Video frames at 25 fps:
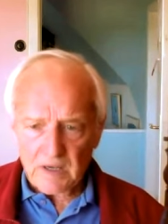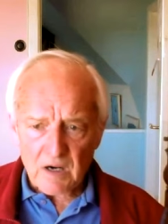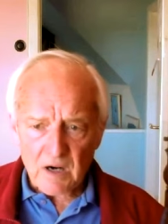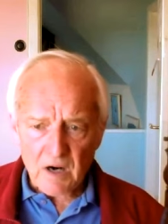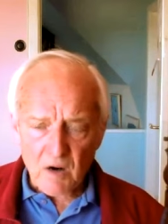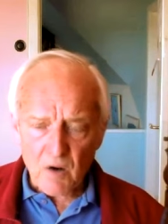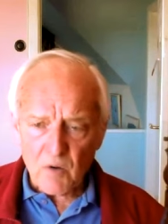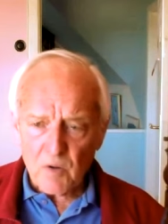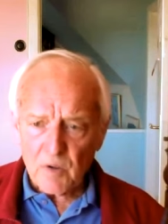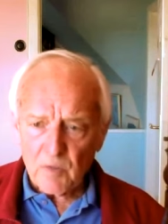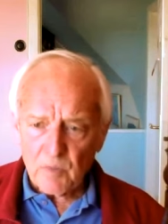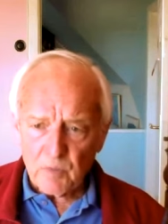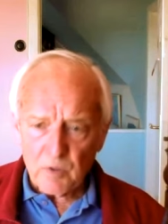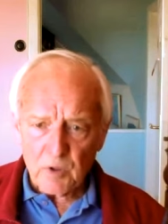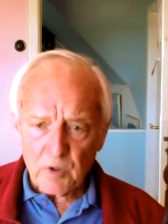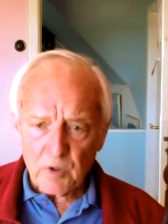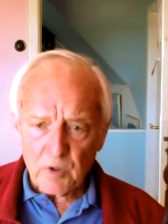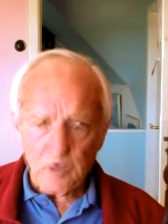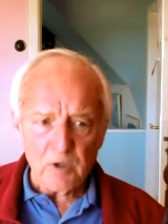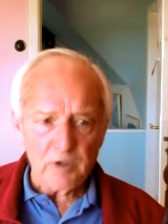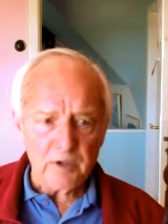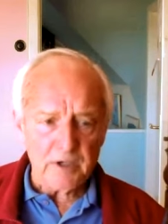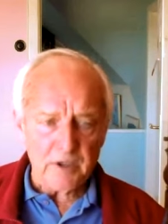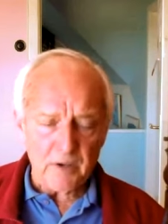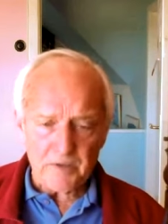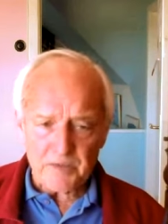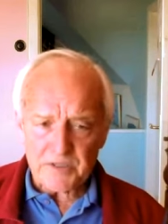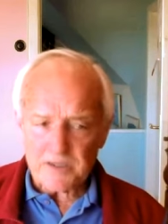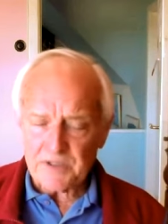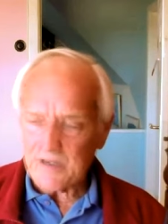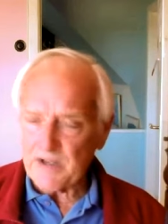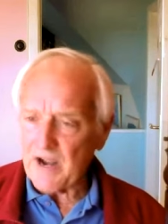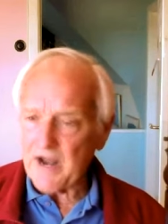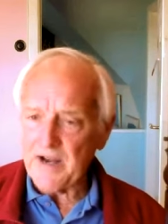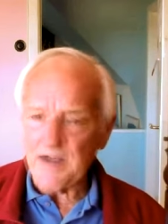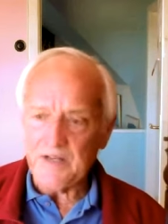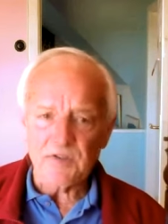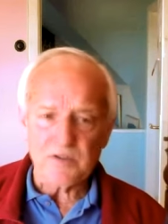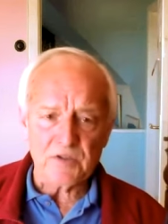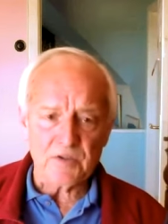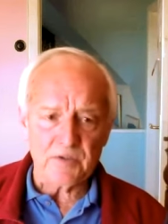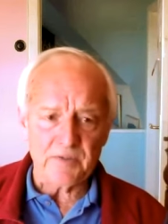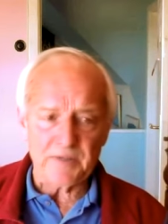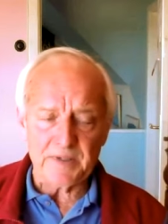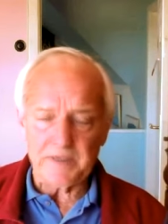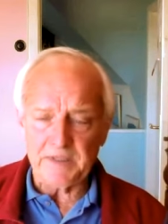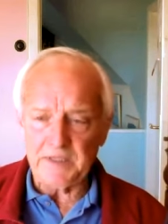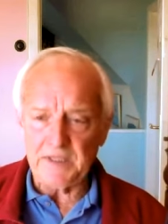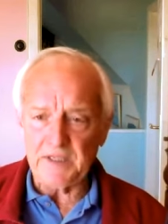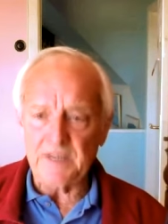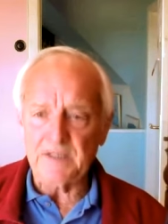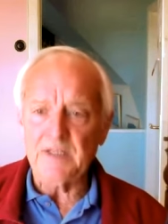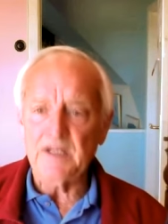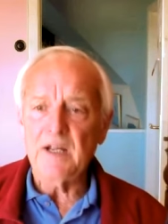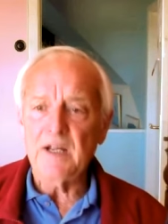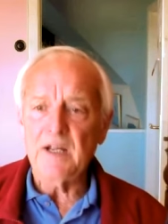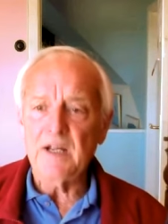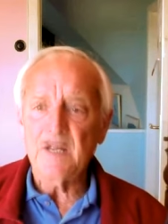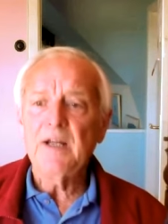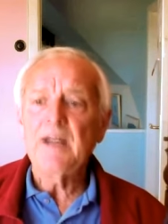our world, our science, our ideas